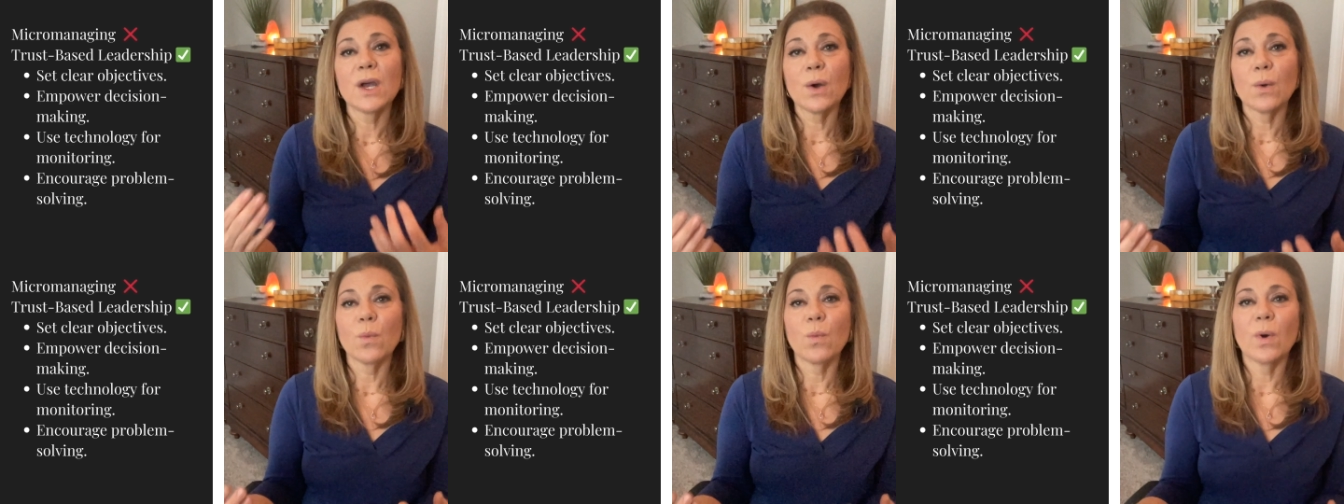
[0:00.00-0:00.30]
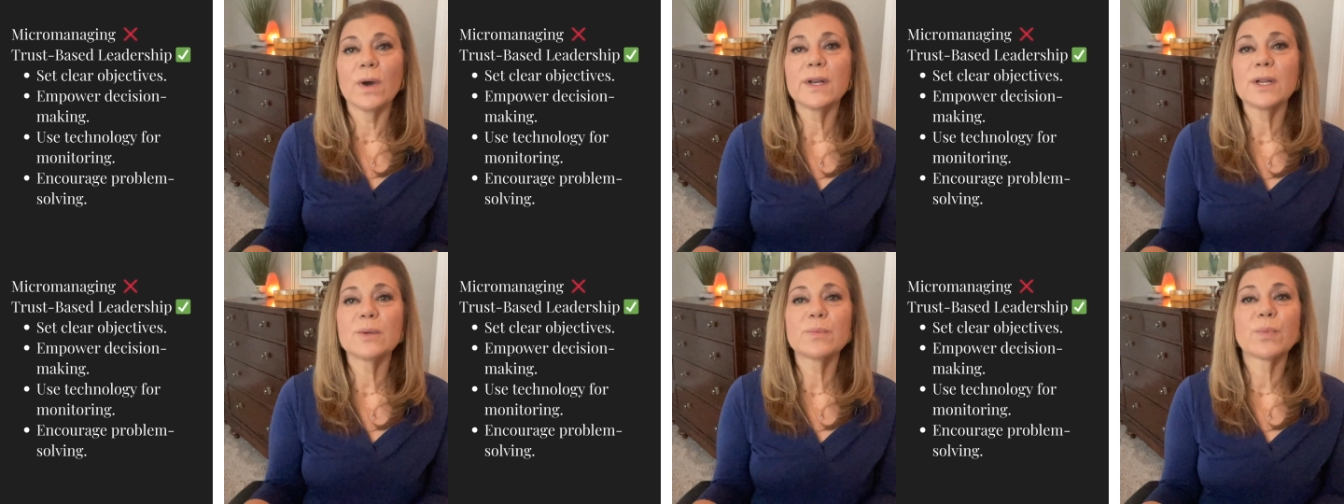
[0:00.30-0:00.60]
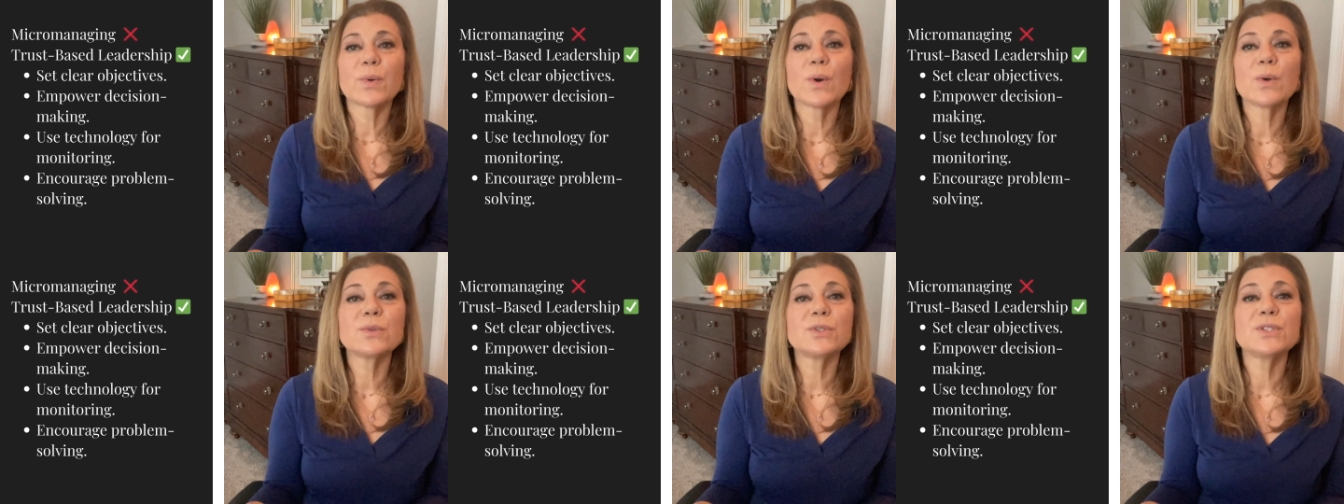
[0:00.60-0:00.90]
what
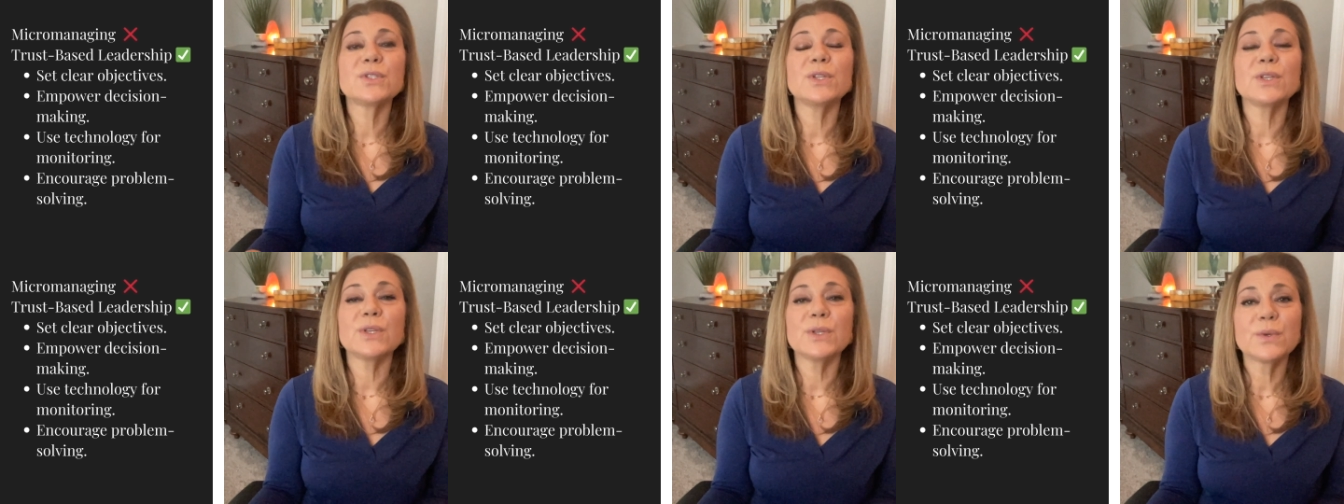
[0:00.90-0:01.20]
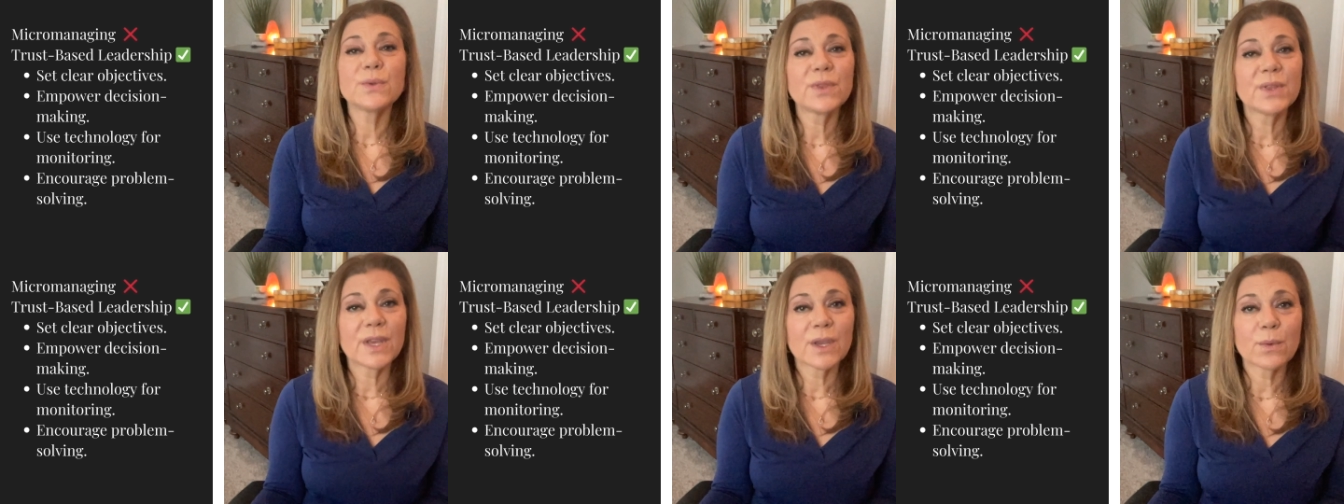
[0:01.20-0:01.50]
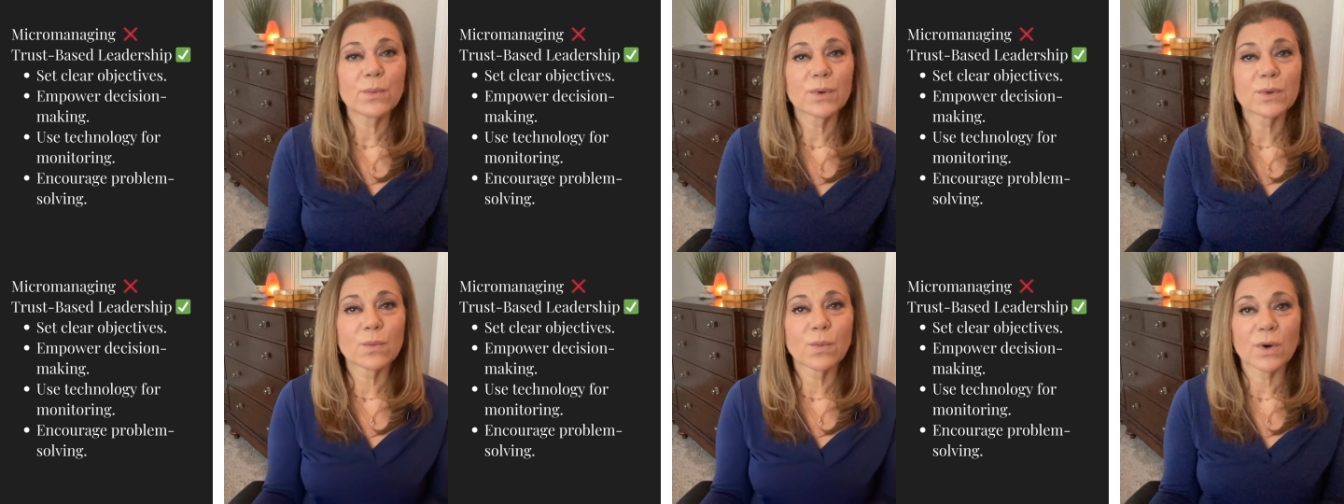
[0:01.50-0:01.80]
approach do you think
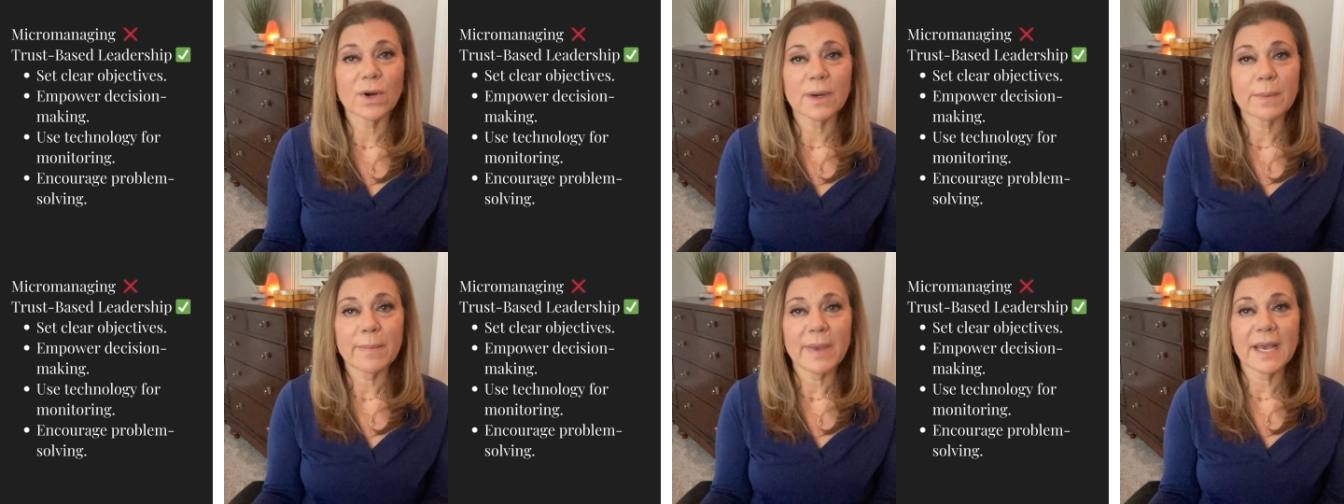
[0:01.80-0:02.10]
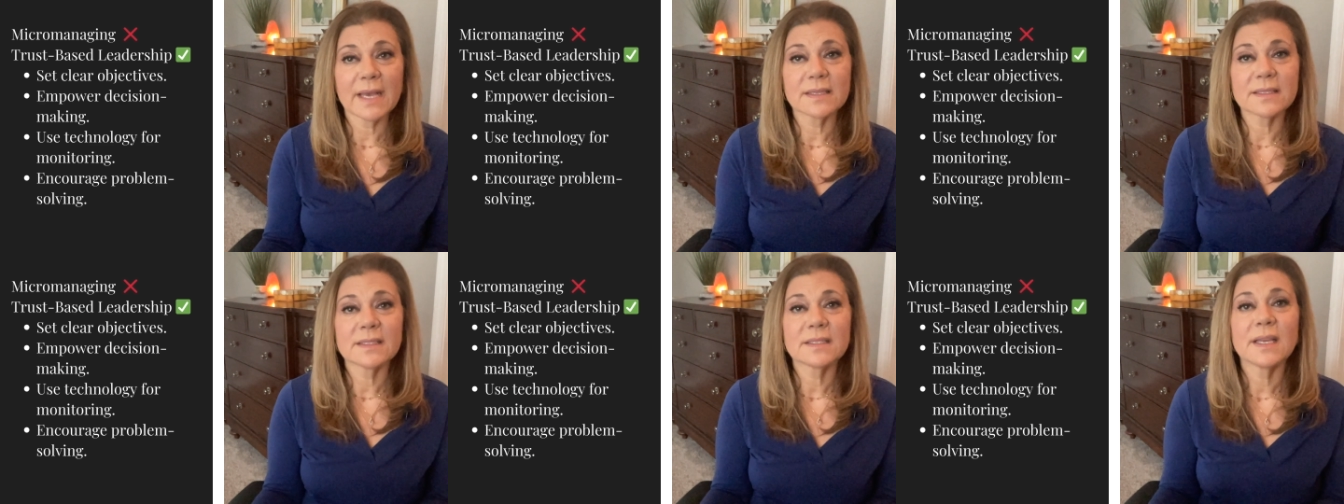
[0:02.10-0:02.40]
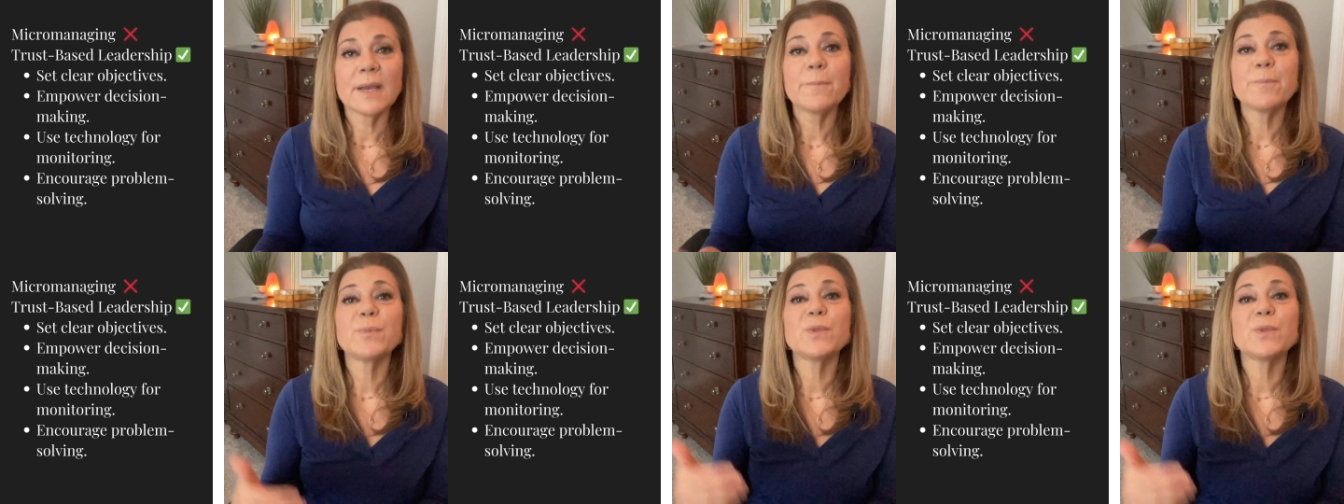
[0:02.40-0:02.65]
would work best,